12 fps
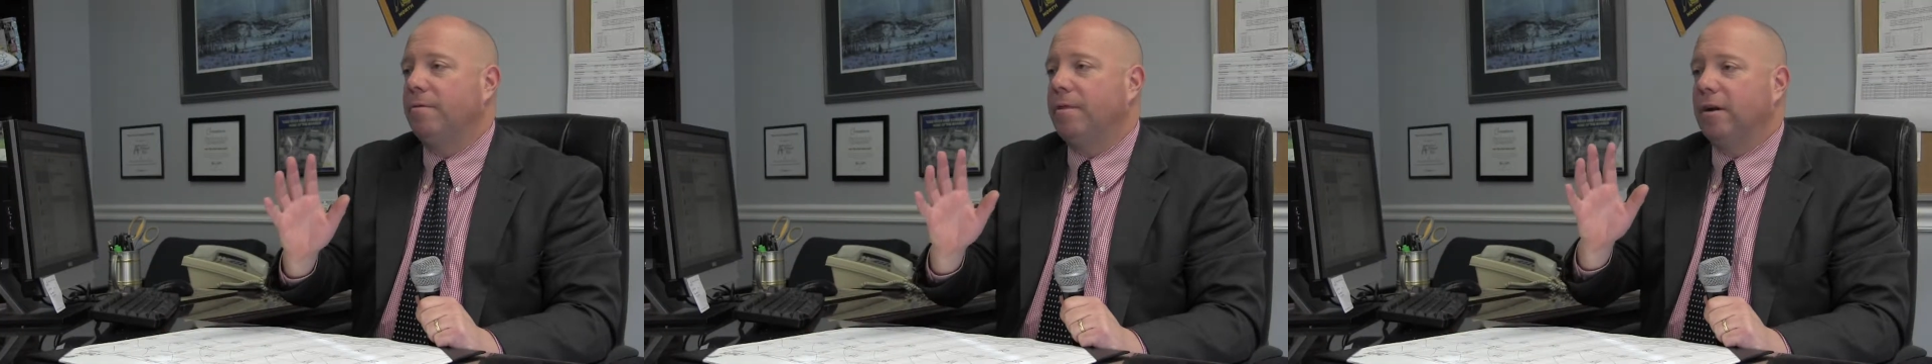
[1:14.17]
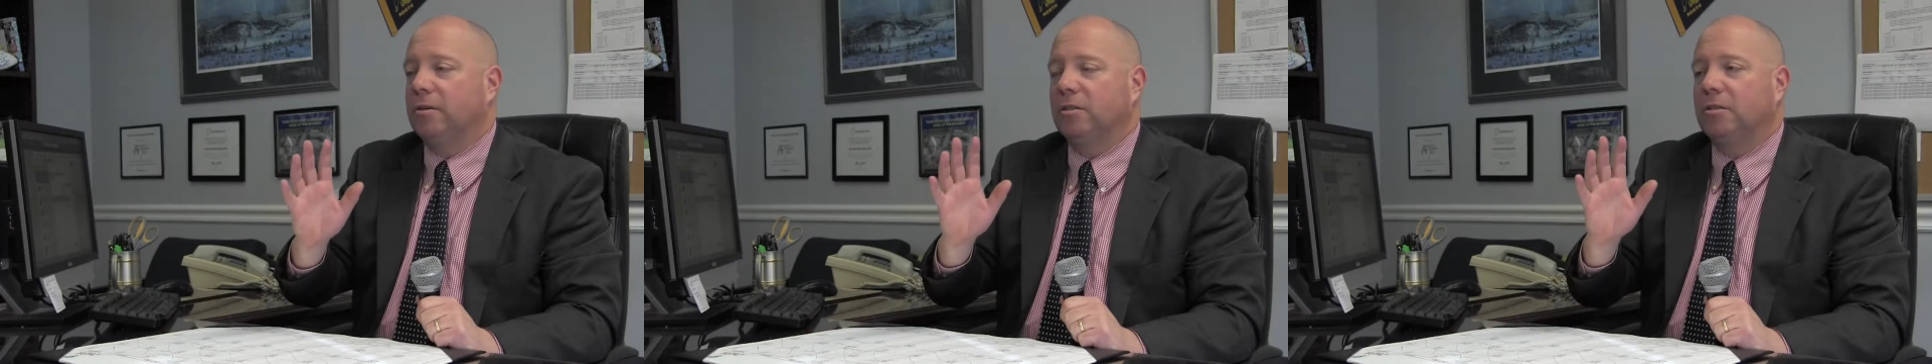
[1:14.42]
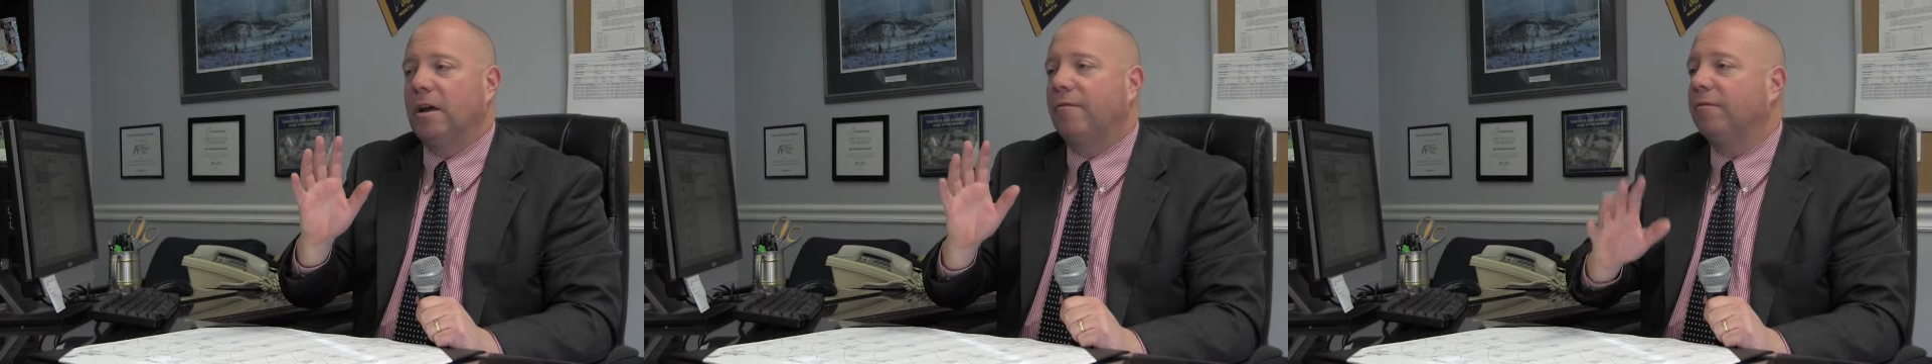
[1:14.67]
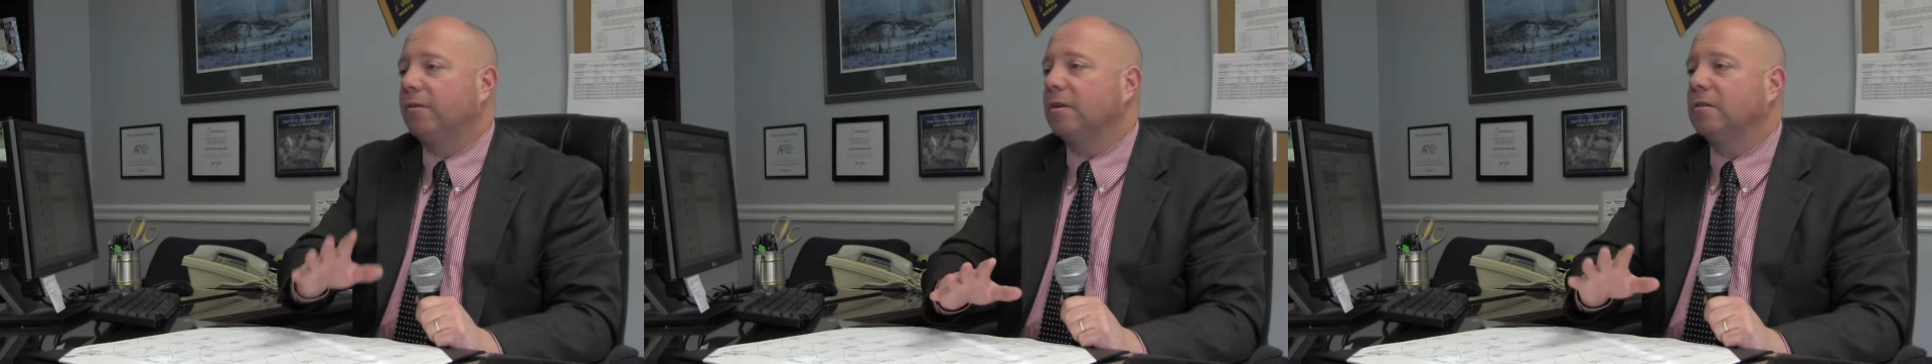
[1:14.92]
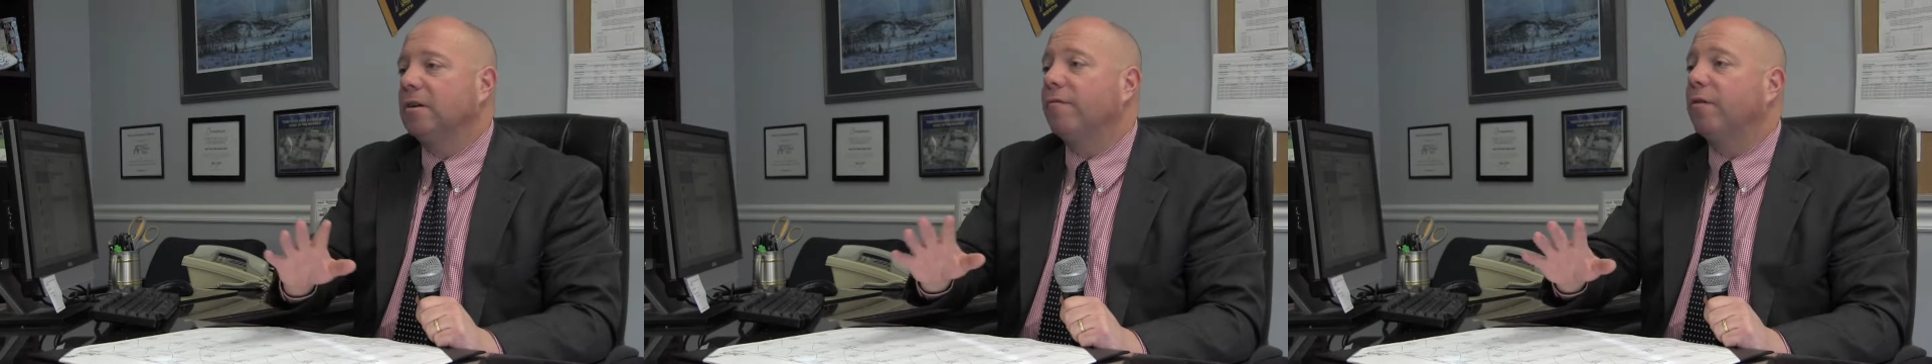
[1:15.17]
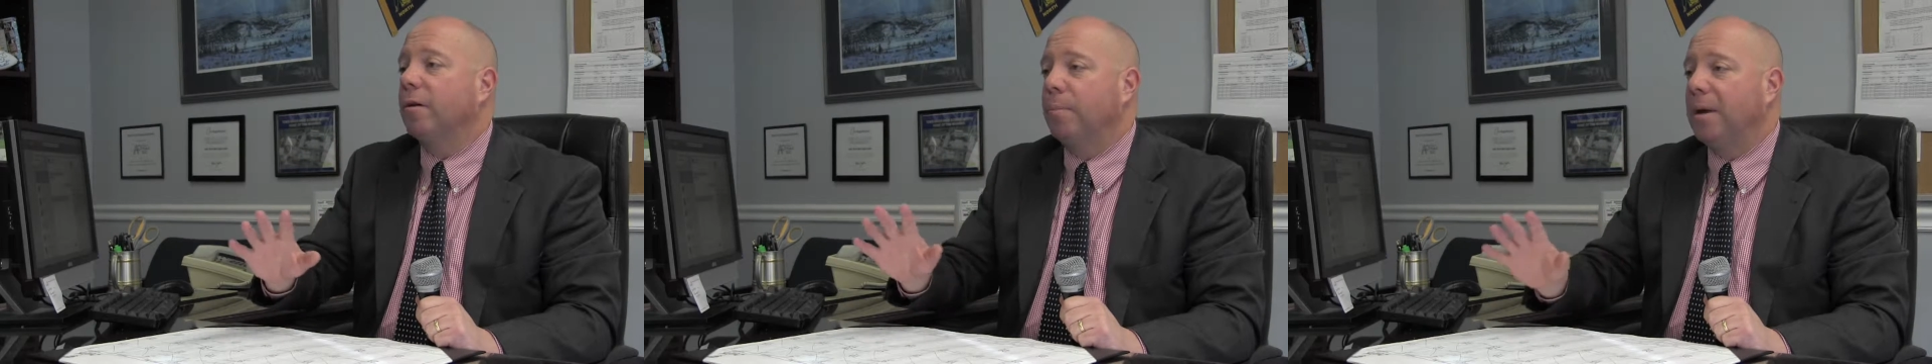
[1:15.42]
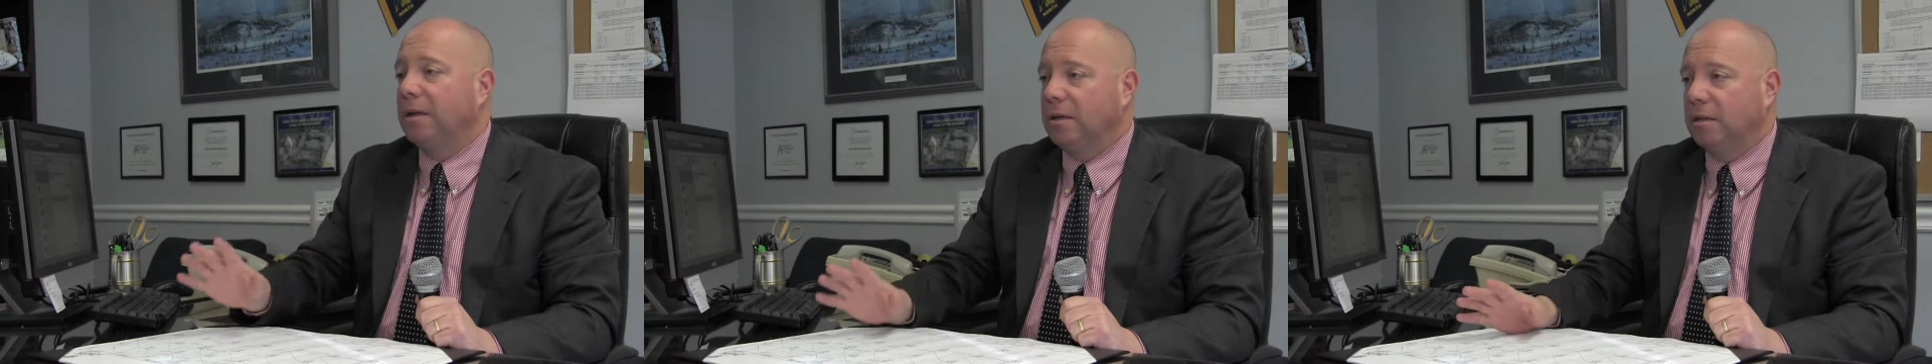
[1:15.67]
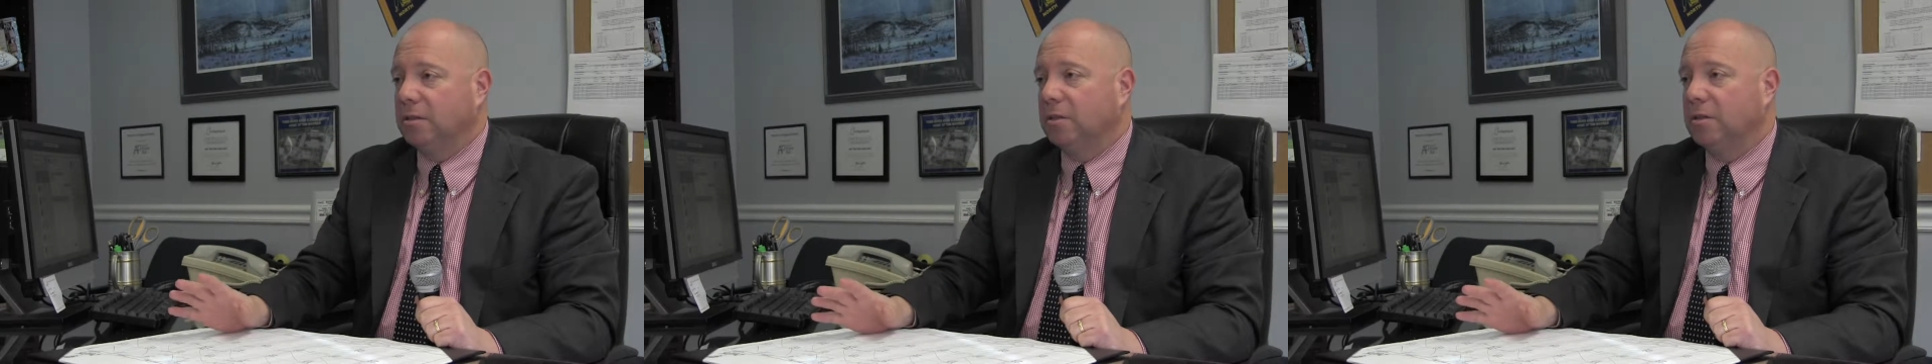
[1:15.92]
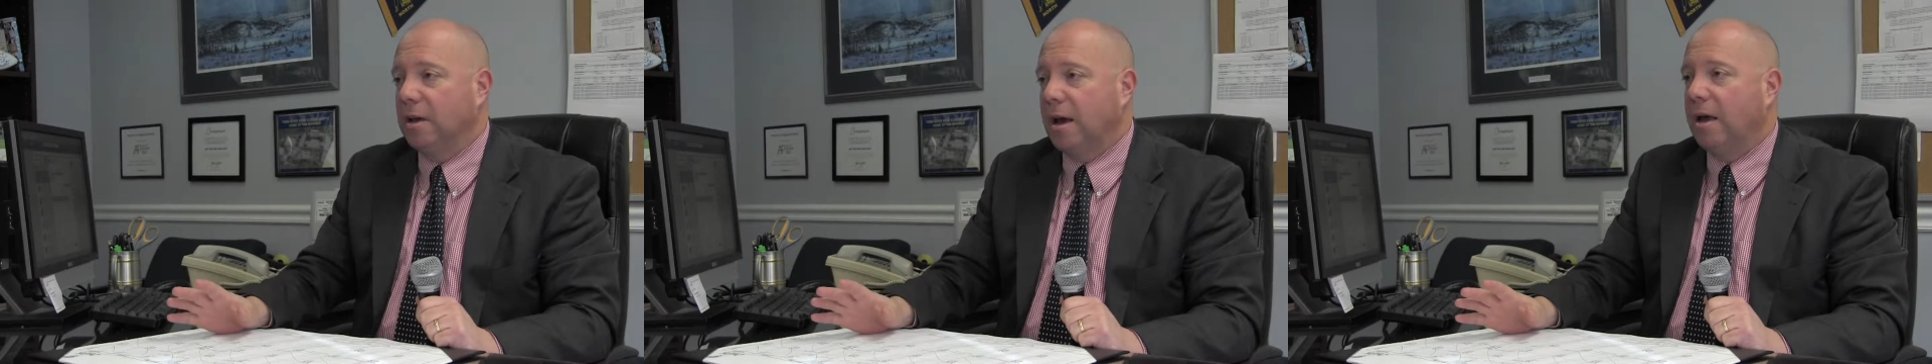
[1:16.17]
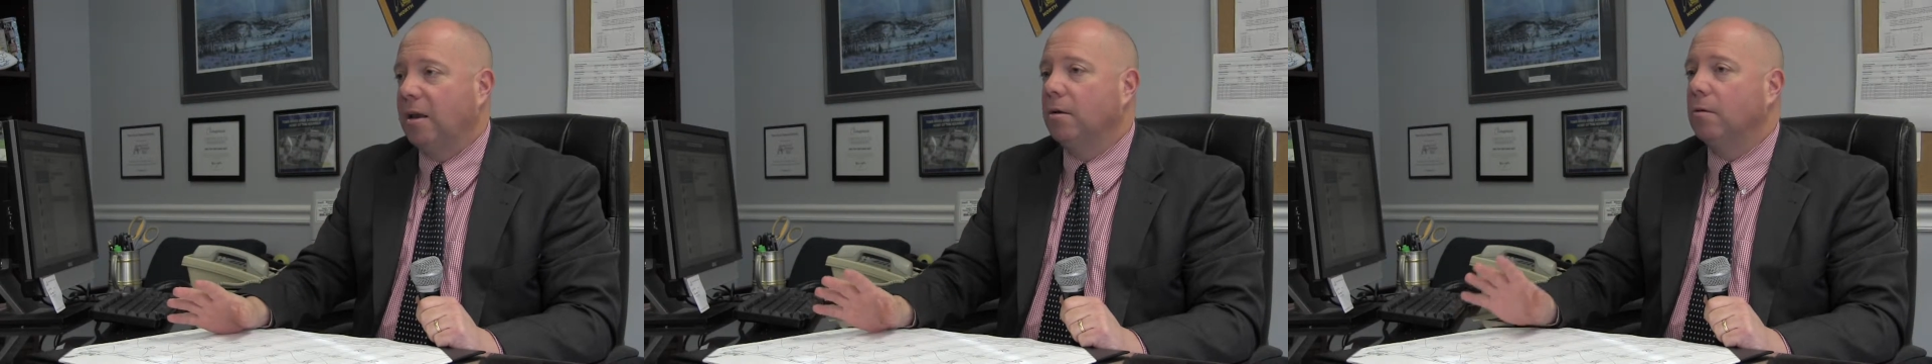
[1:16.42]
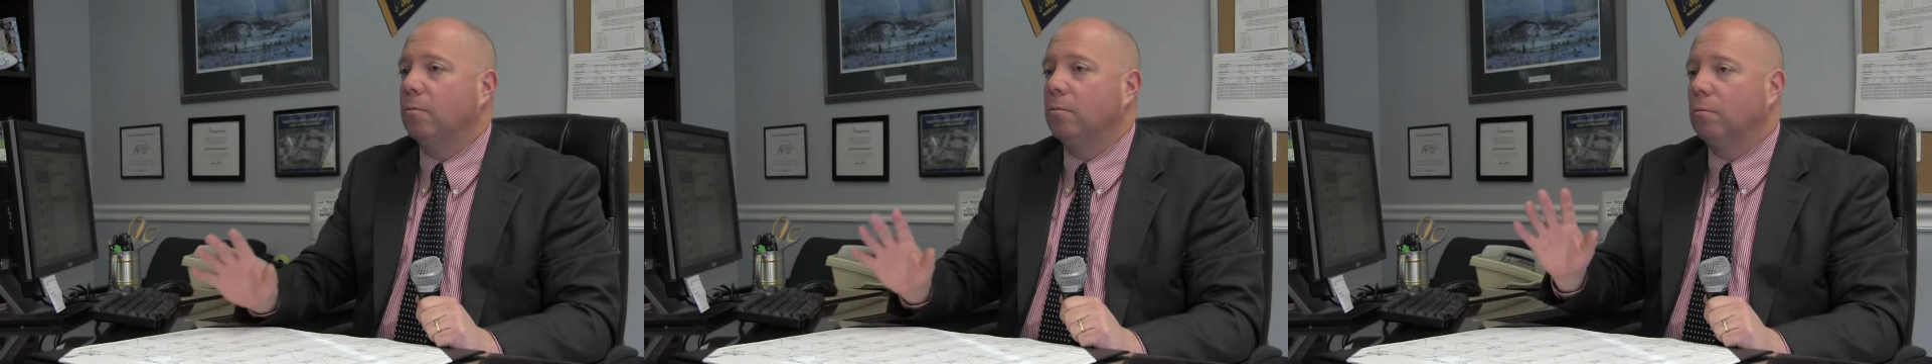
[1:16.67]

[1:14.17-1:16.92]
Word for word: there's definitely different opinions and